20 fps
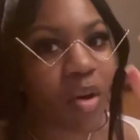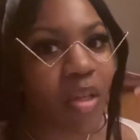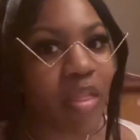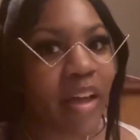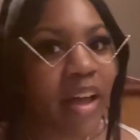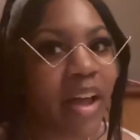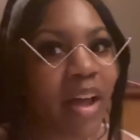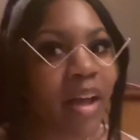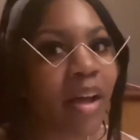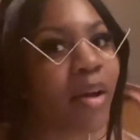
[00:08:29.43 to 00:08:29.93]

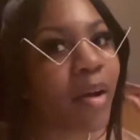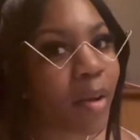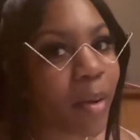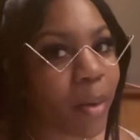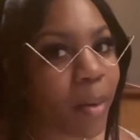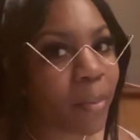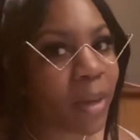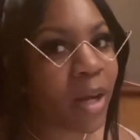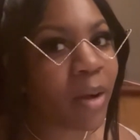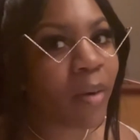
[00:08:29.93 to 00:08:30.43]
that
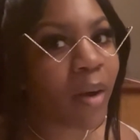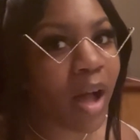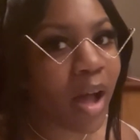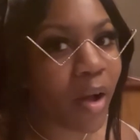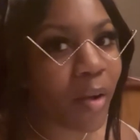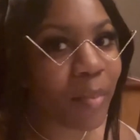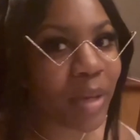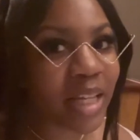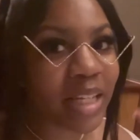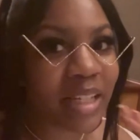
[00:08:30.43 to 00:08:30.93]
about how
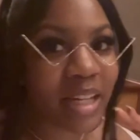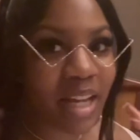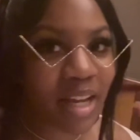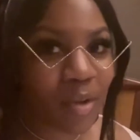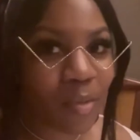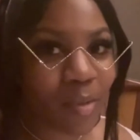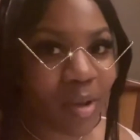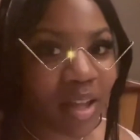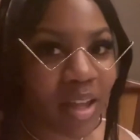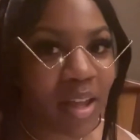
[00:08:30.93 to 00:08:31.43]
my day
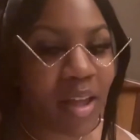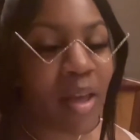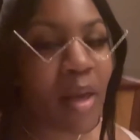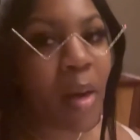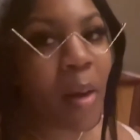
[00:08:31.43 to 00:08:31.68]
went.